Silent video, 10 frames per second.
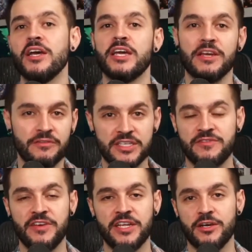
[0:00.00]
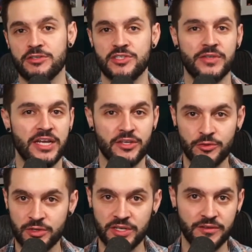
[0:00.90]
of this video so that you
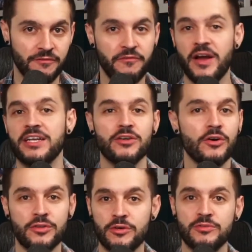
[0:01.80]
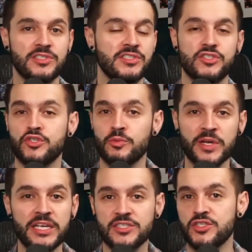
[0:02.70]
can find all those
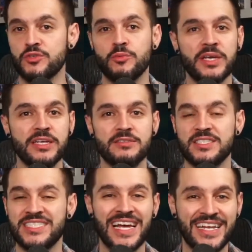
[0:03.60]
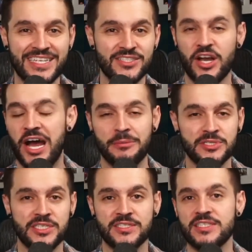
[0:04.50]
sweet settings
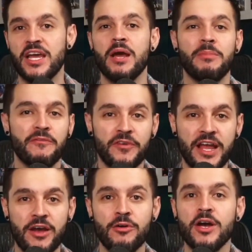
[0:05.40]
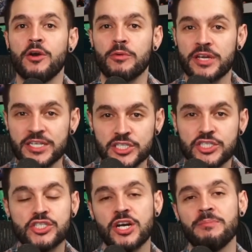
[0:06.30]
options. But for now, we're going to just
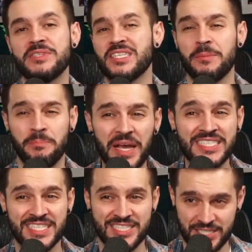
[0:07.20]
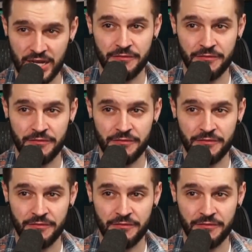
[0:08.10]
jump into the basic stuff.